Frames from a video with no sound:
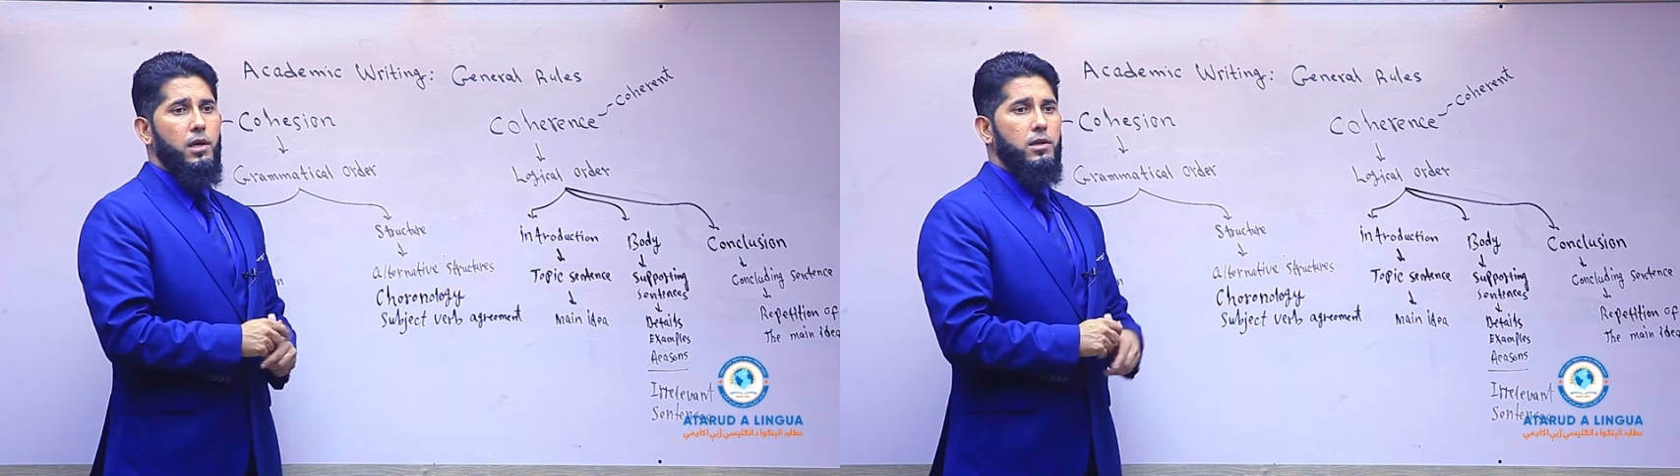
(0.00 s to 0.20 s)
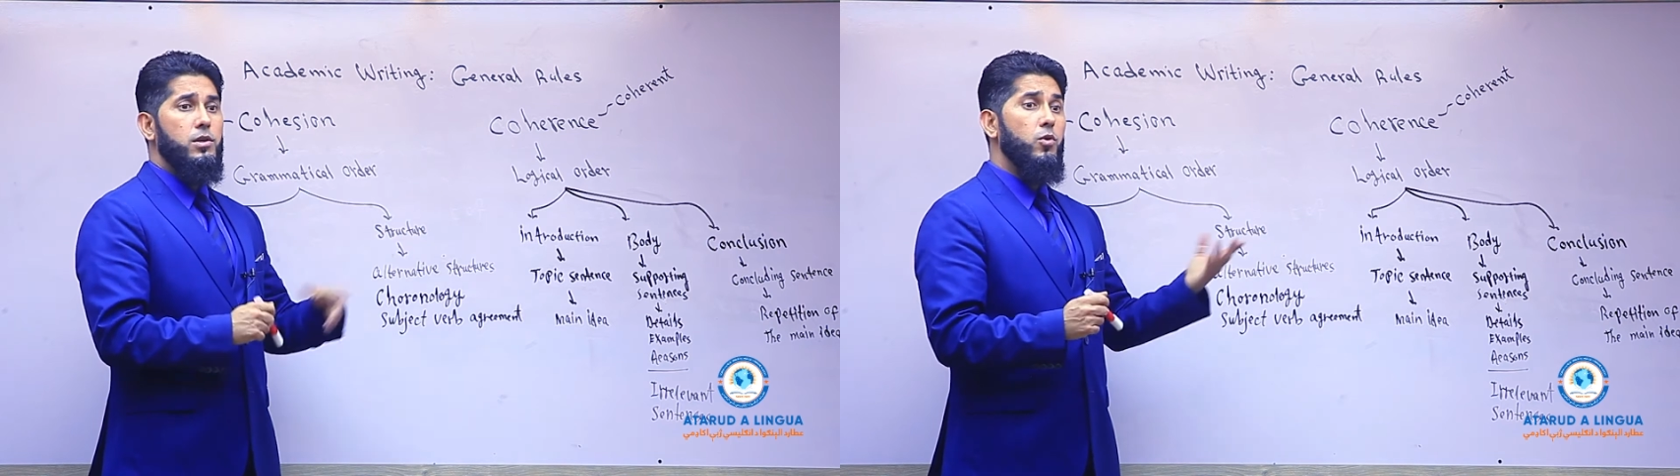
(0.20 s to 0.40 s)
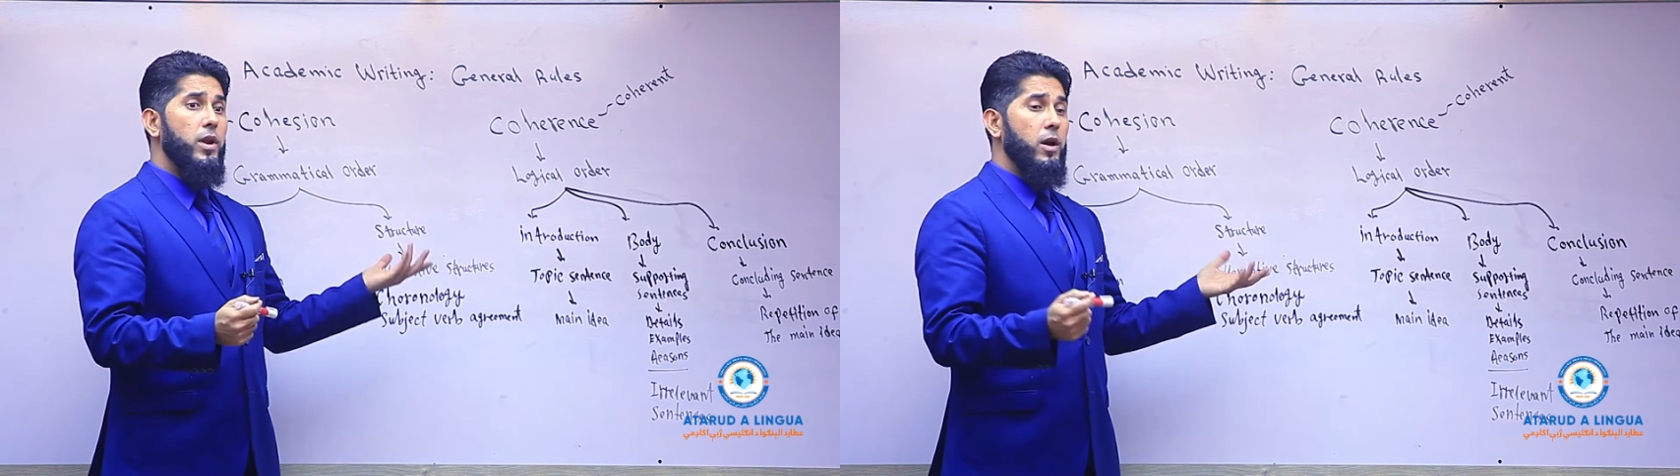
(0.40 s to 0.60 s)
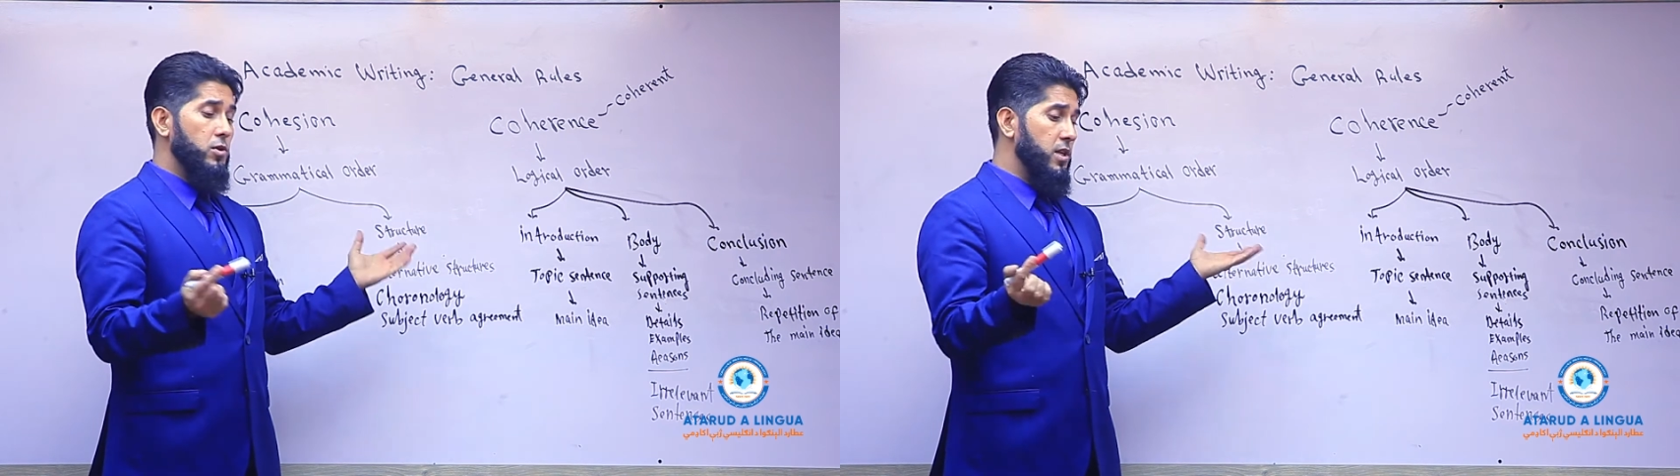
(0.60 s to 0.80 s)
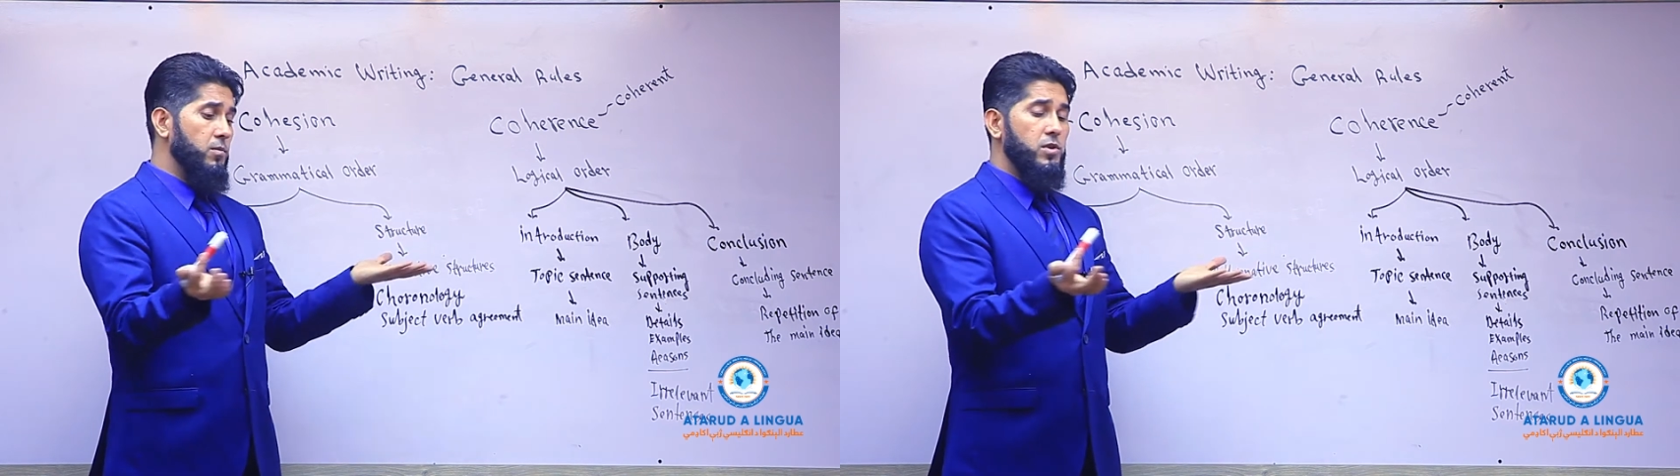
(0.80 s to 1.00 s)
So now,
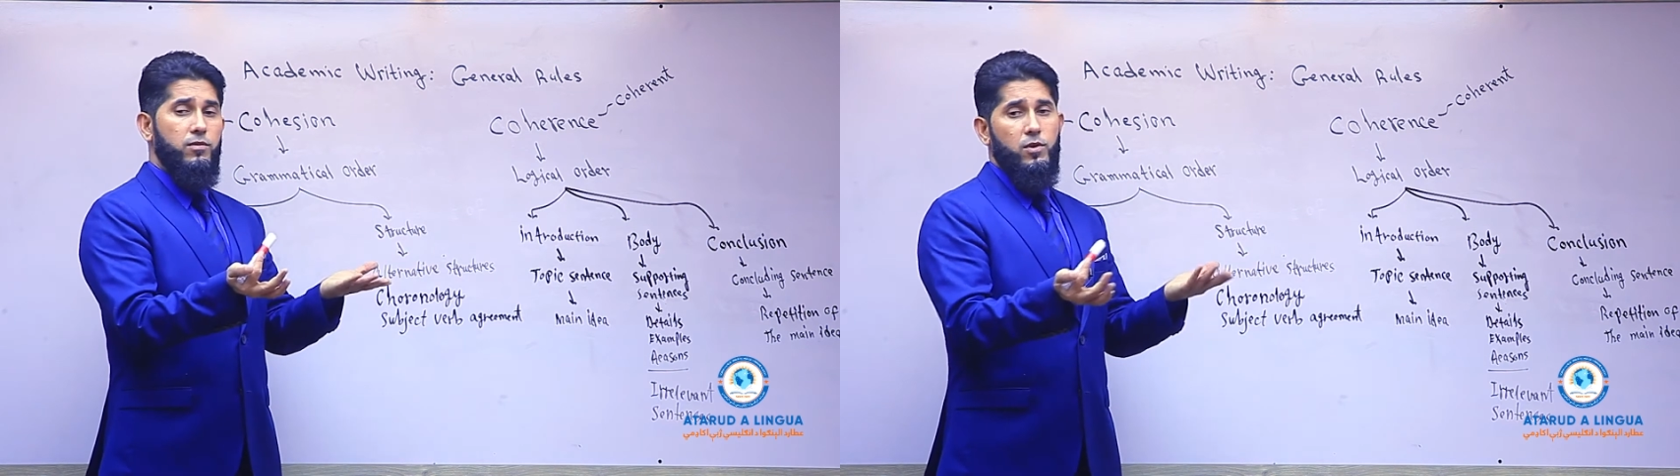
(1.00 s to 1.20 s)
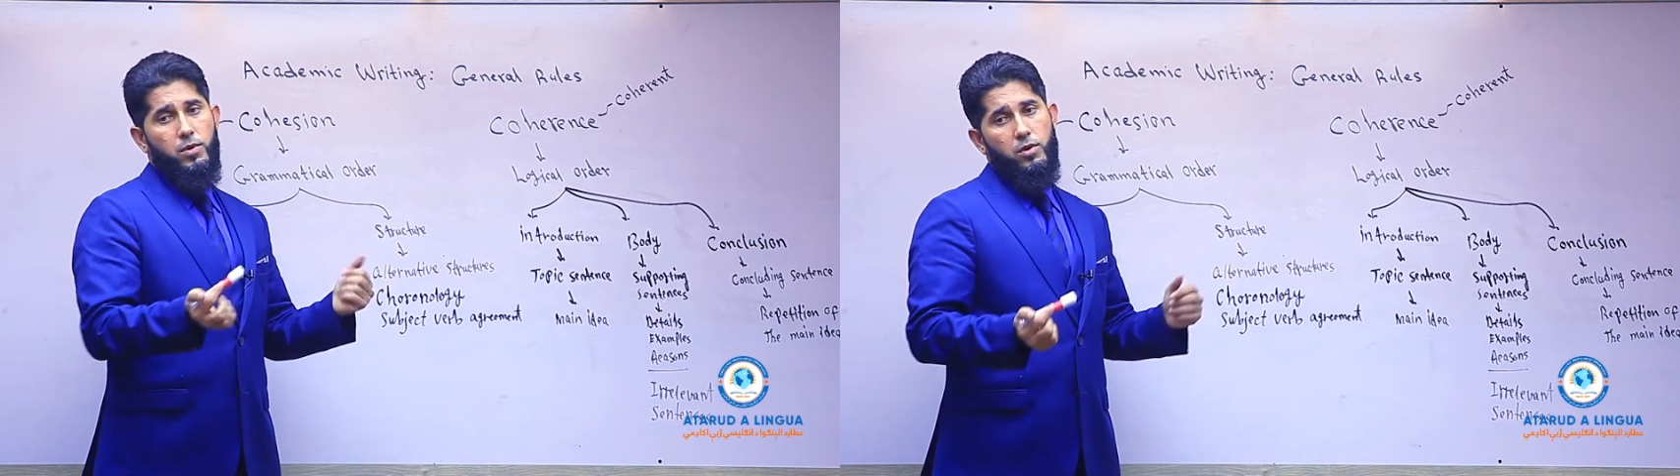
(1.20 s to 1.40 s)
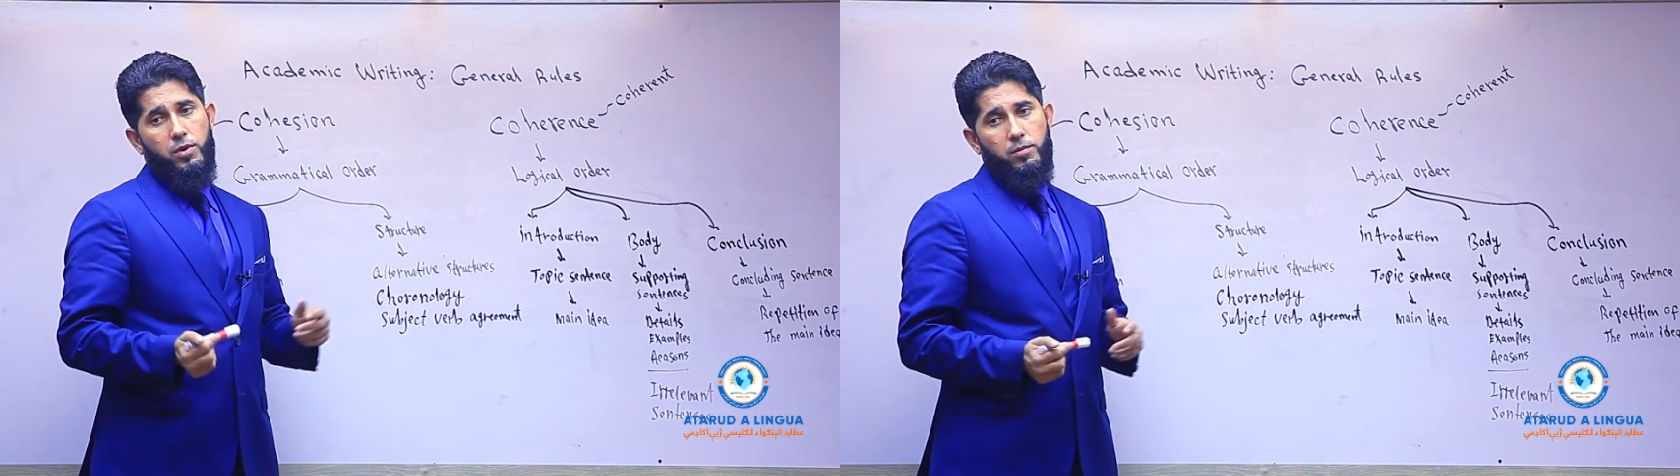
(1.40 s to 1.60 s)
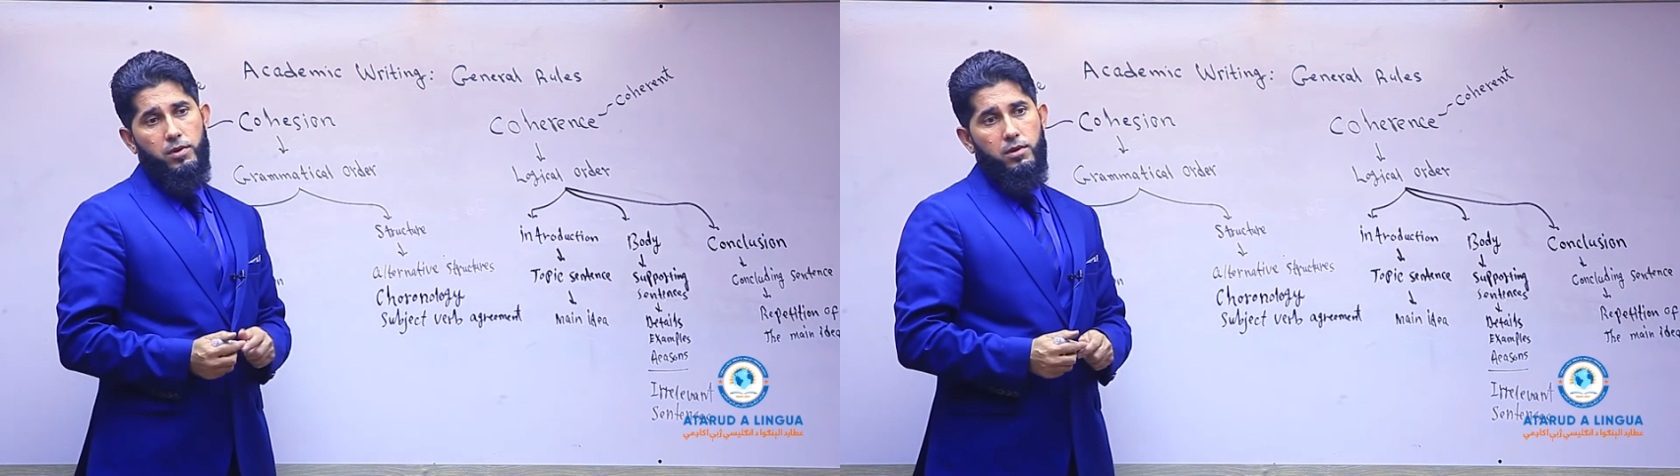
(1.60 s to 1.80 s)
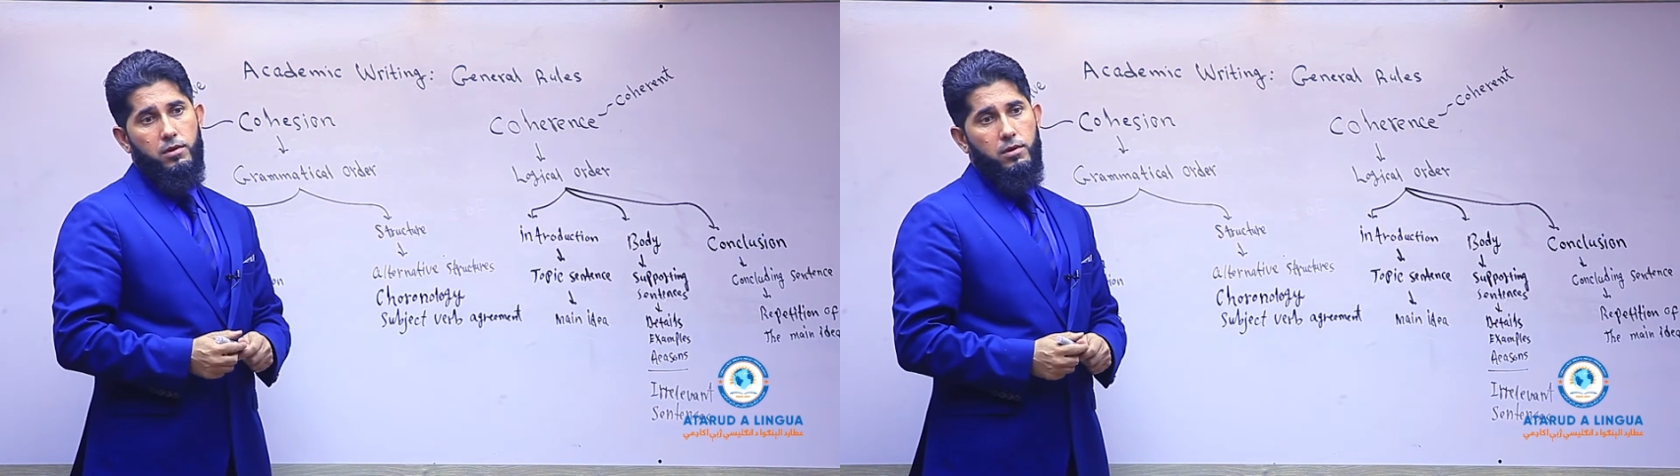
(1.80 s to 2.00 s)
subject-verb agreement.